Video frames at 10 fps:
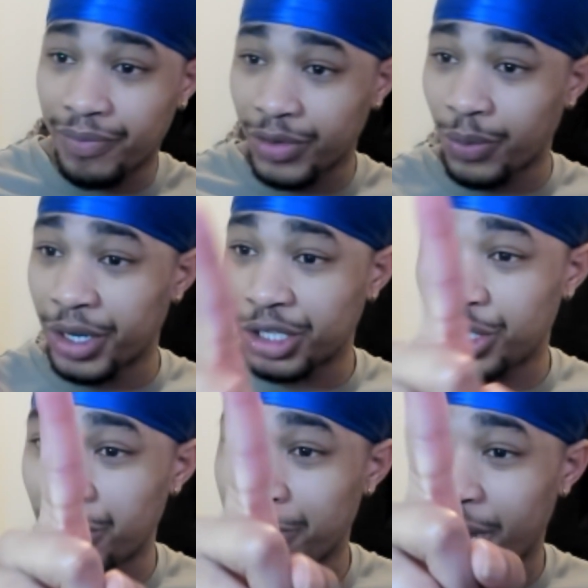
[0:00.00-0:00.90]
which
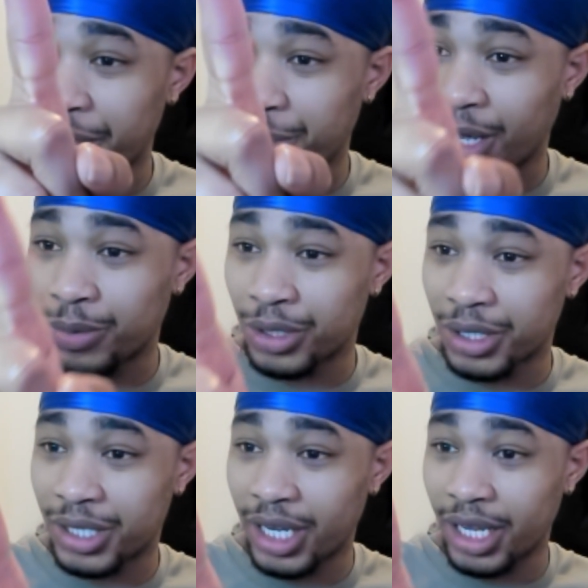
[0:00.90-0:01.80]
you might be able to
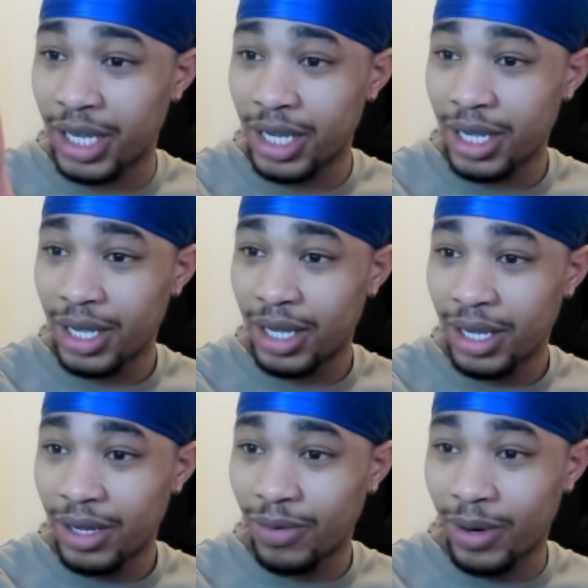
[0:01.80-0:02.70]
see
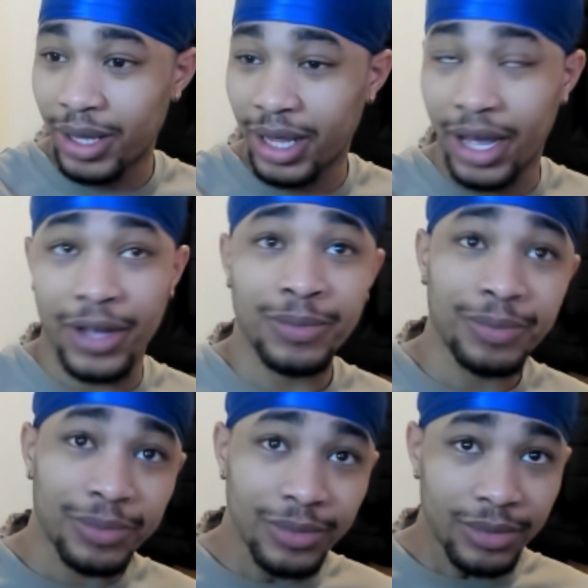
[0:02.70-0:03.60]
right there.
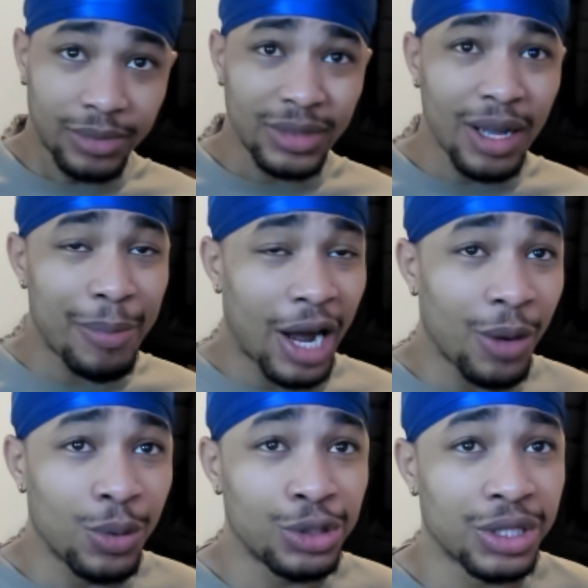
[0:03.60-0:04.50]
But I
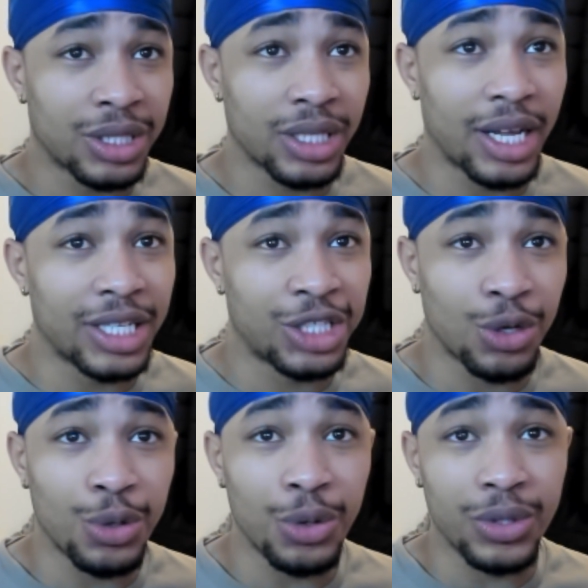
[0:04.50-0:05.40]
will just show
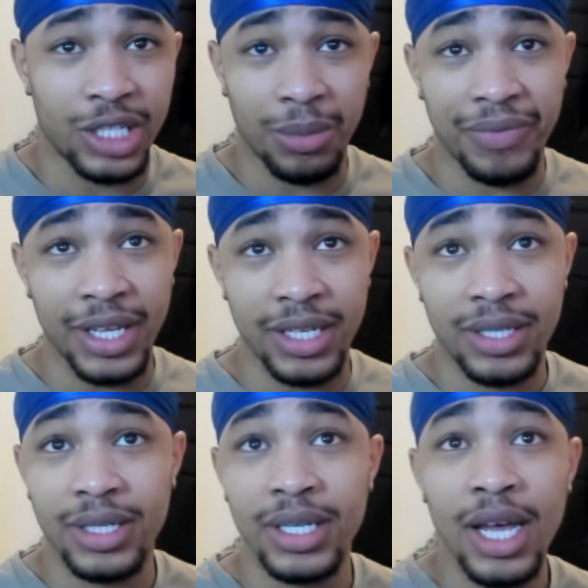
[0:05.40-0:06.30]
you some of
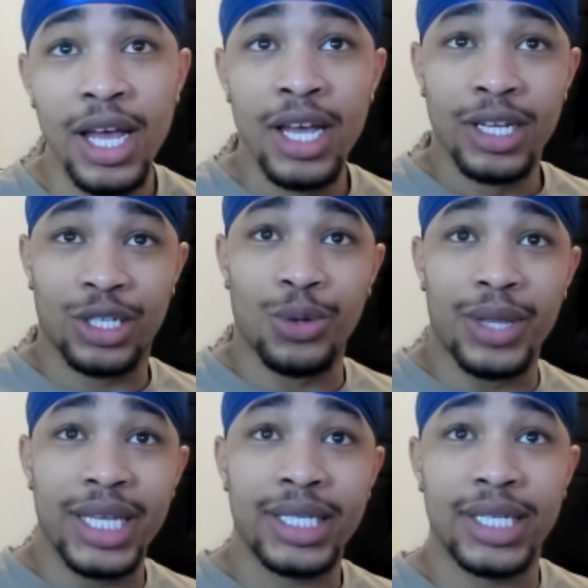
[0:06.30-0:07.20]
these. So
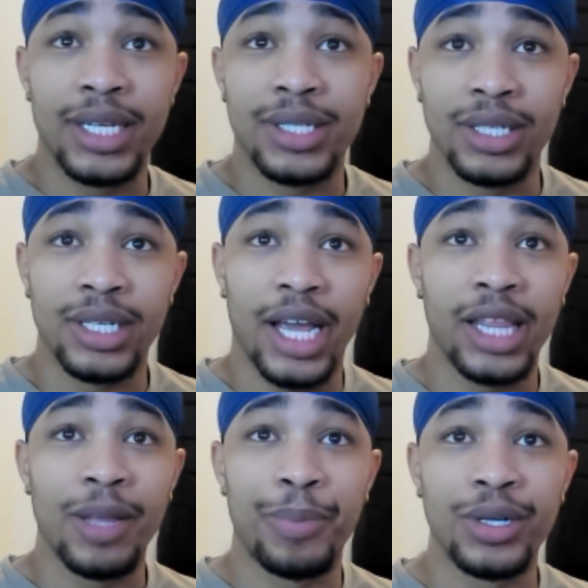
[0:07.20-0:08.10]
this season in
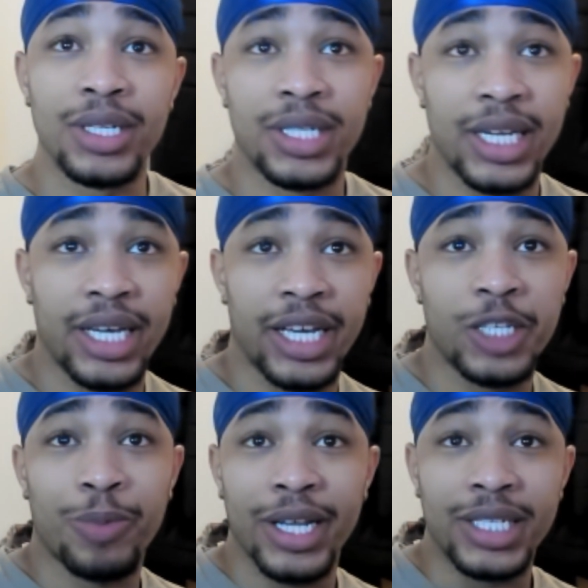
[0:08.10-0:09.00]
the Bundesliga, he's
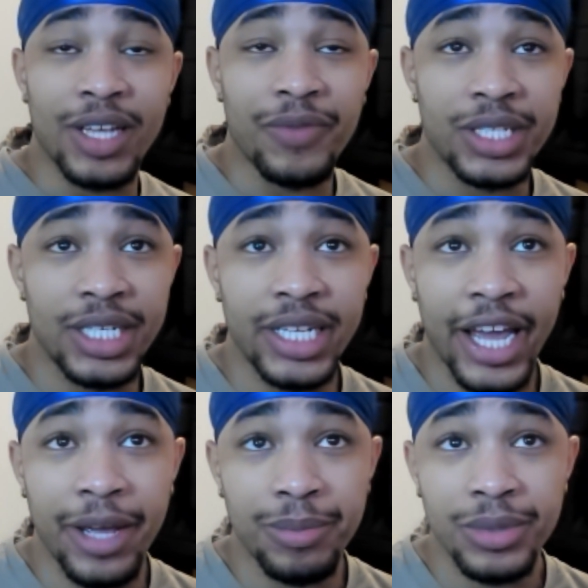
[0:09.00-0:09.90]
played 17
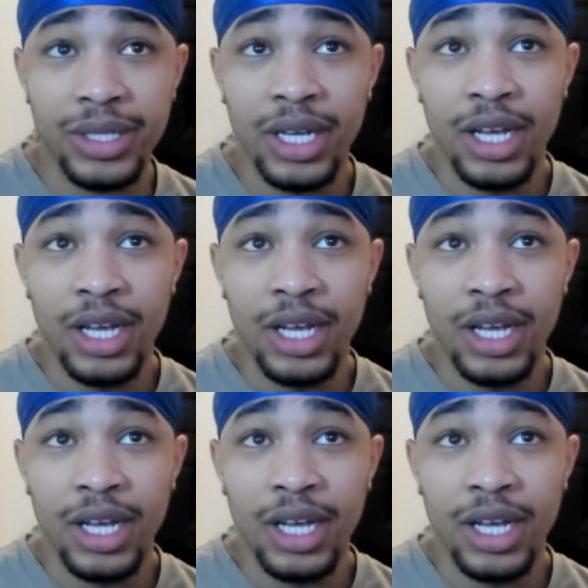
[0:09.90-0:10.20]
games.